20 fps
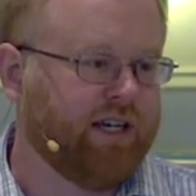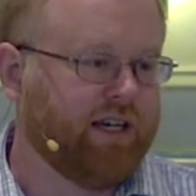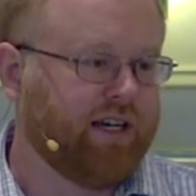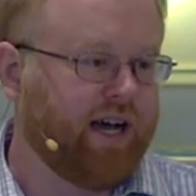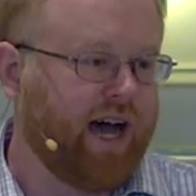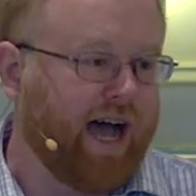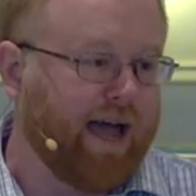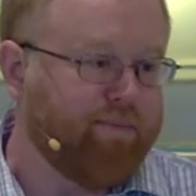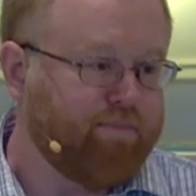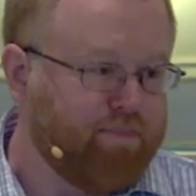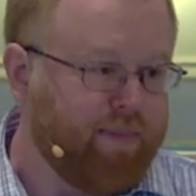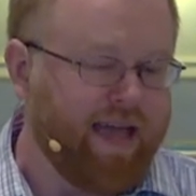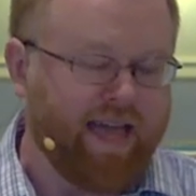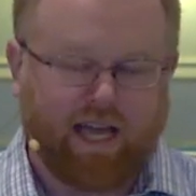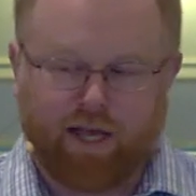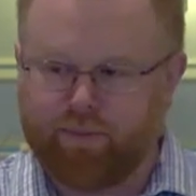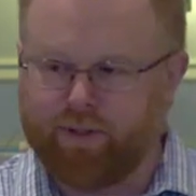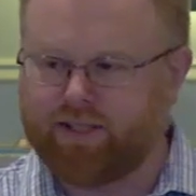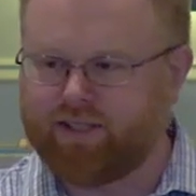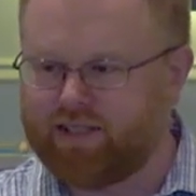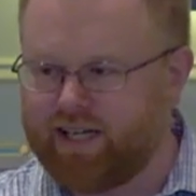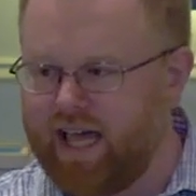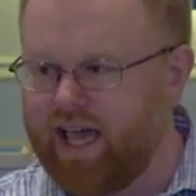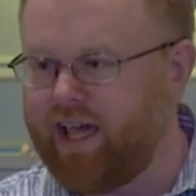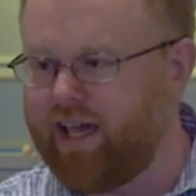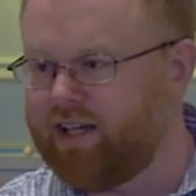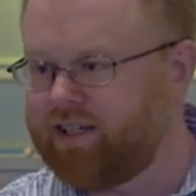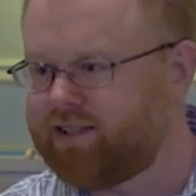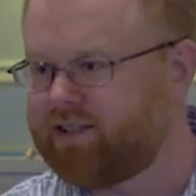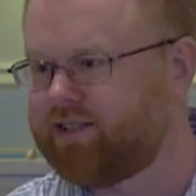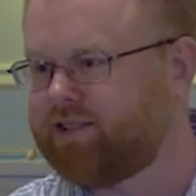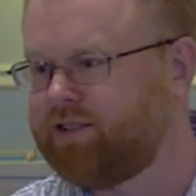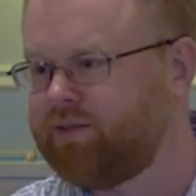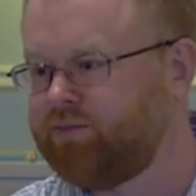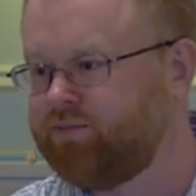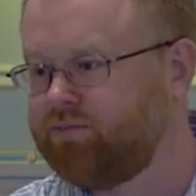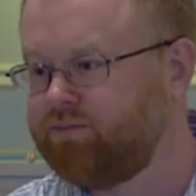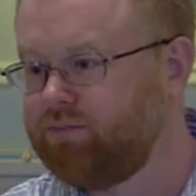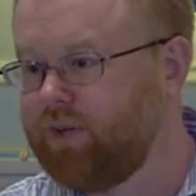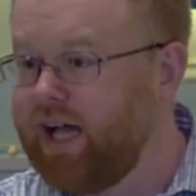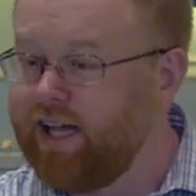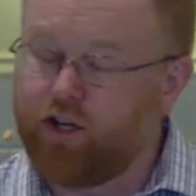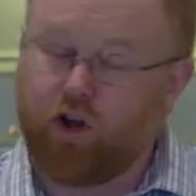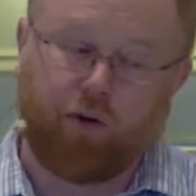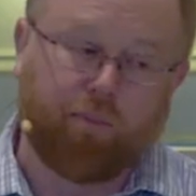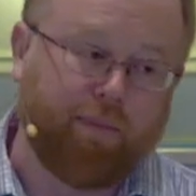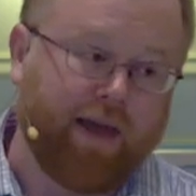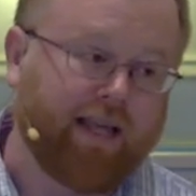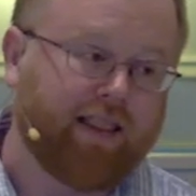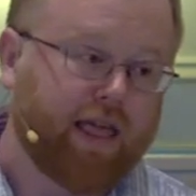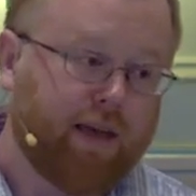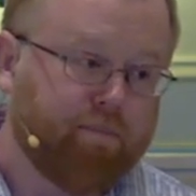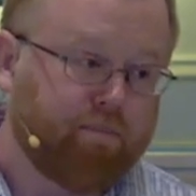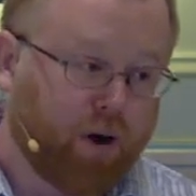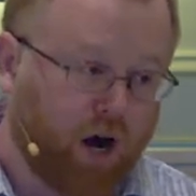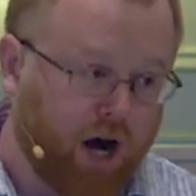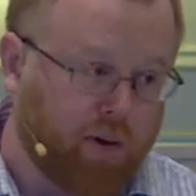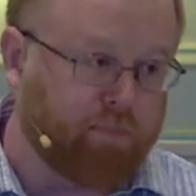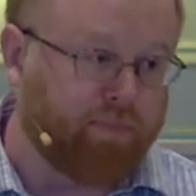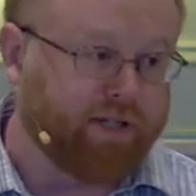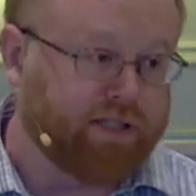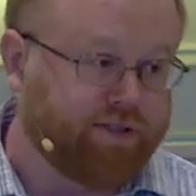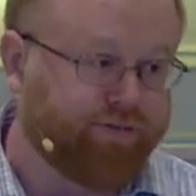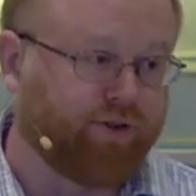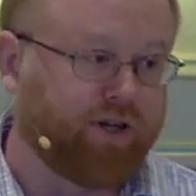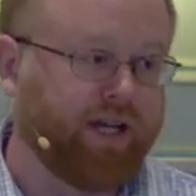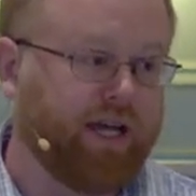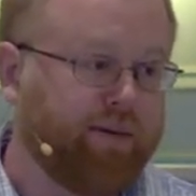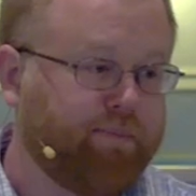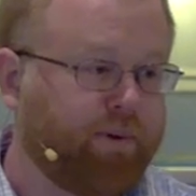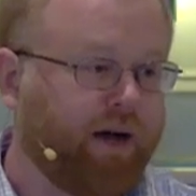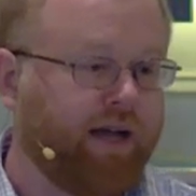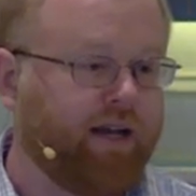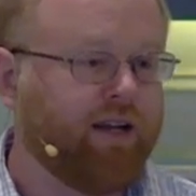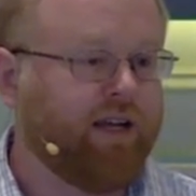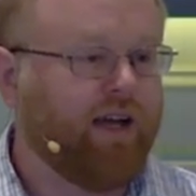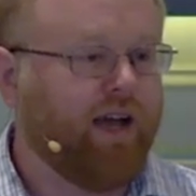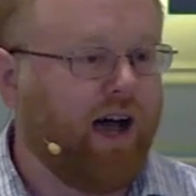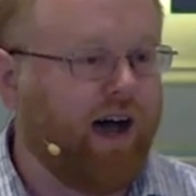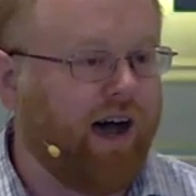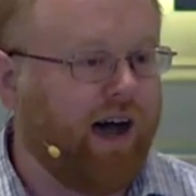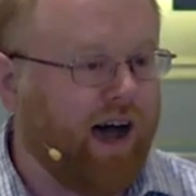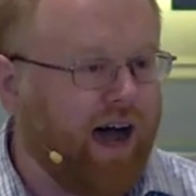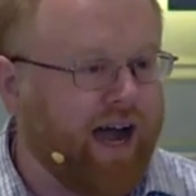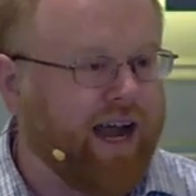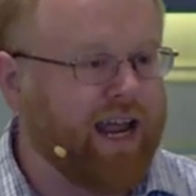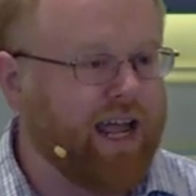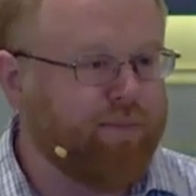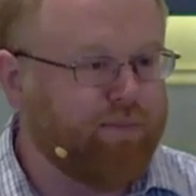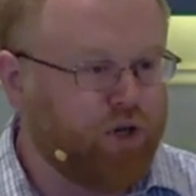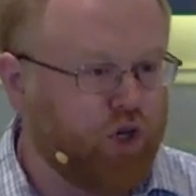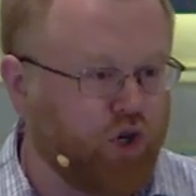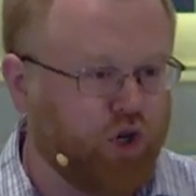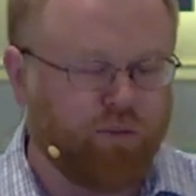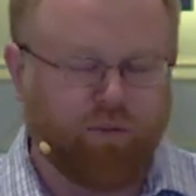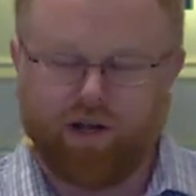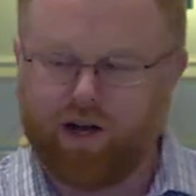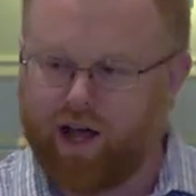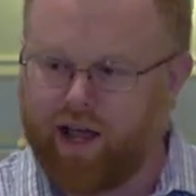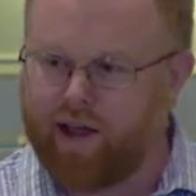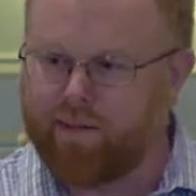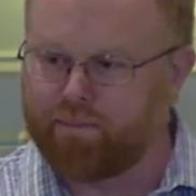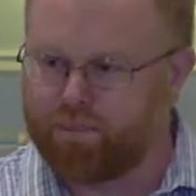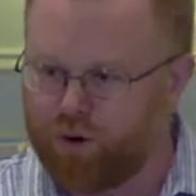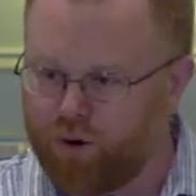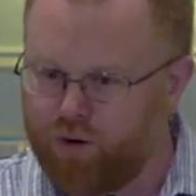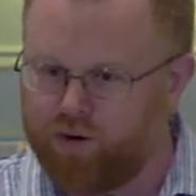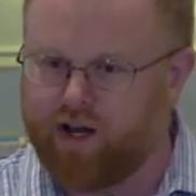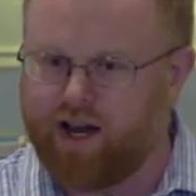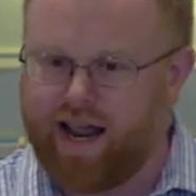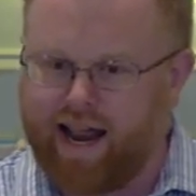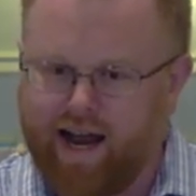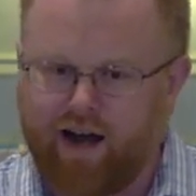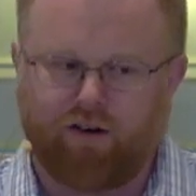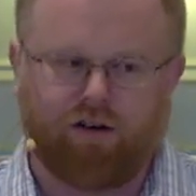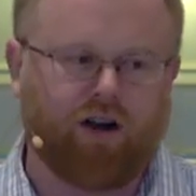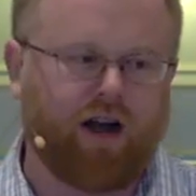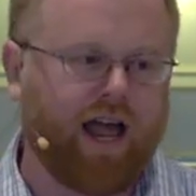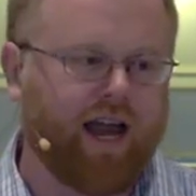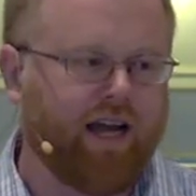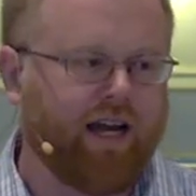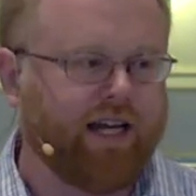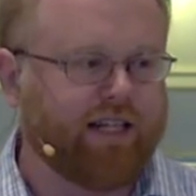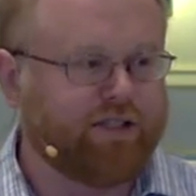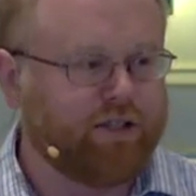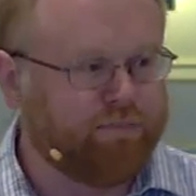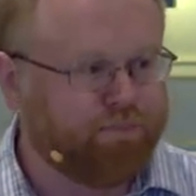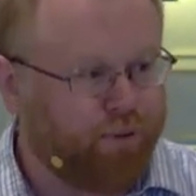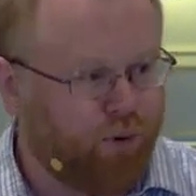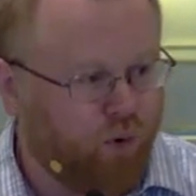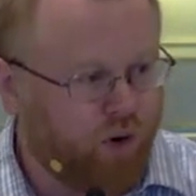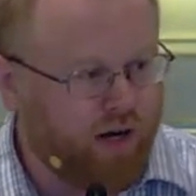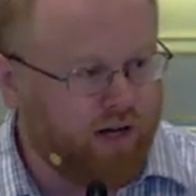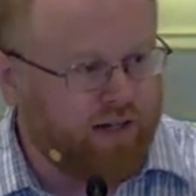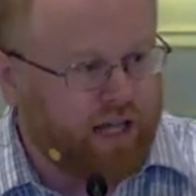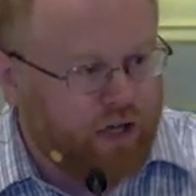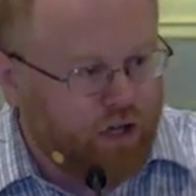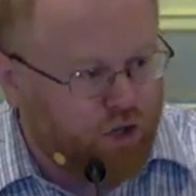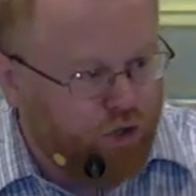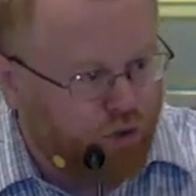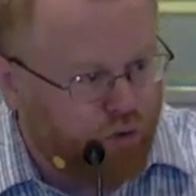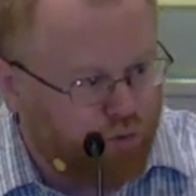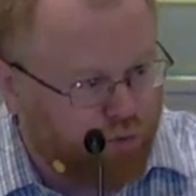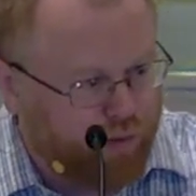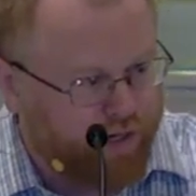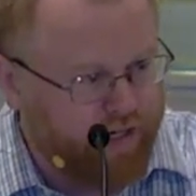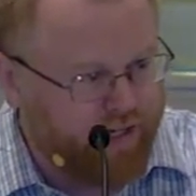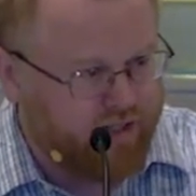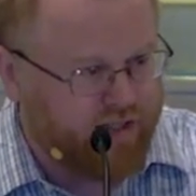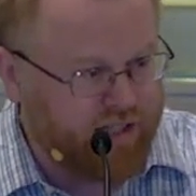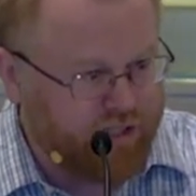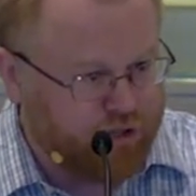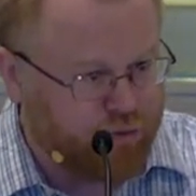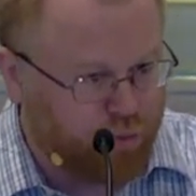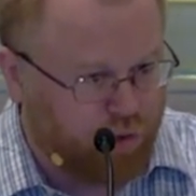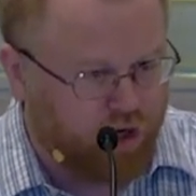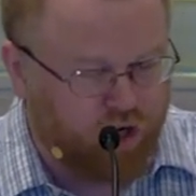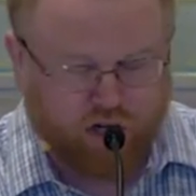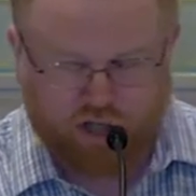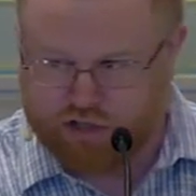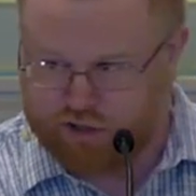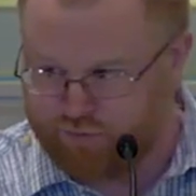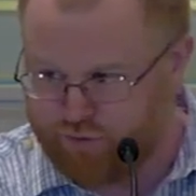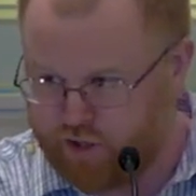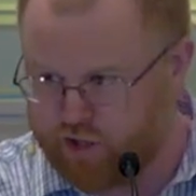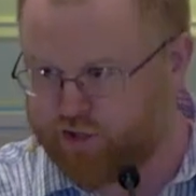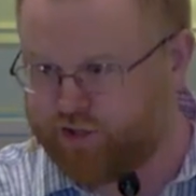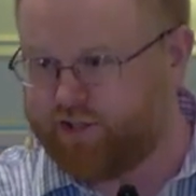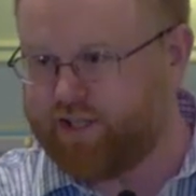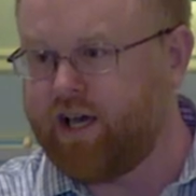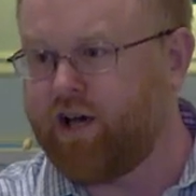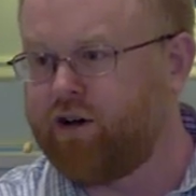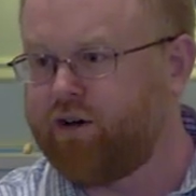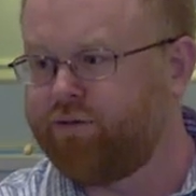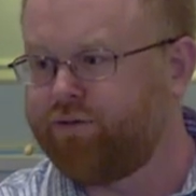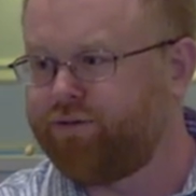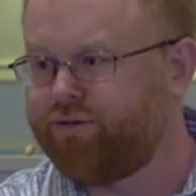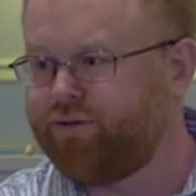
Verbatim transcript: I make mistakes. I don't make them purposefully, but uh, I am human, I am prone to error, and it is important that you read these words for yourself